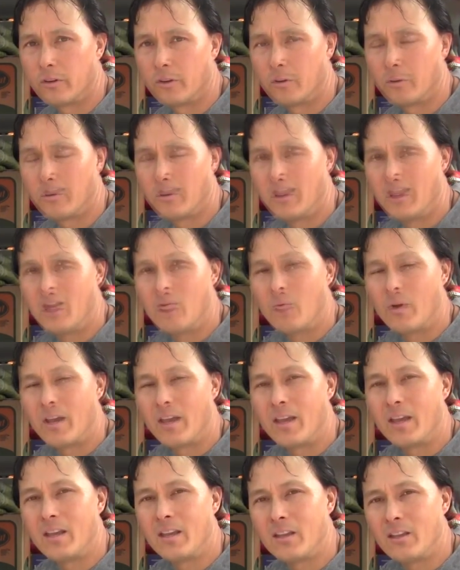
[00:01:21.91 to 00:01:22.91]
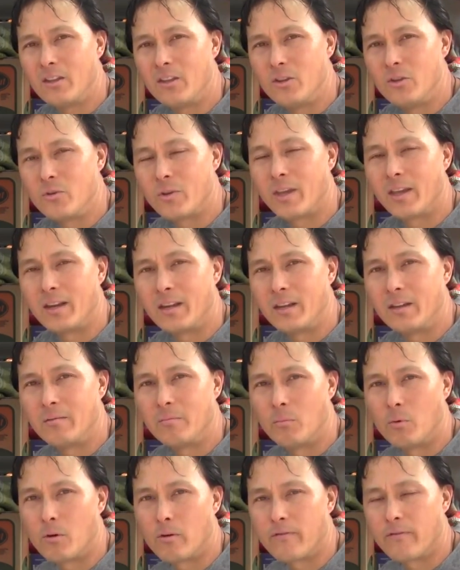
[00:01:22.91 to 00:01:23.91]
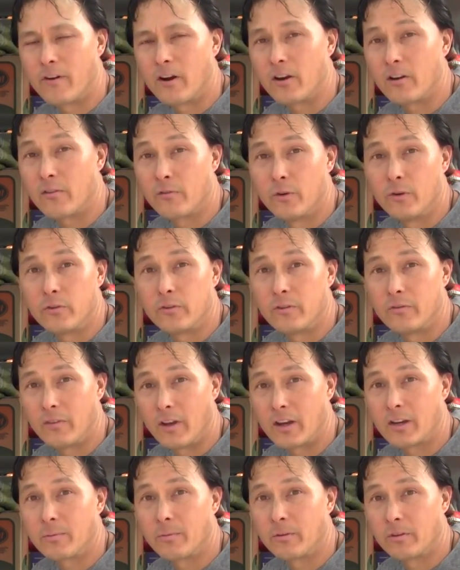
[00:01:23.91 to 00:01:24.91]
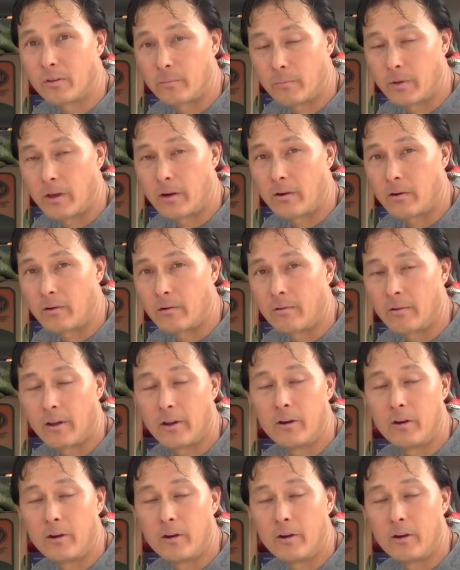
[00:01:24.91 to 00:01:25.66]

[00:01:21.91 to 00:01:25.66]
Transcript: You know, any way you can eat more fresh fruits and vegetables the better.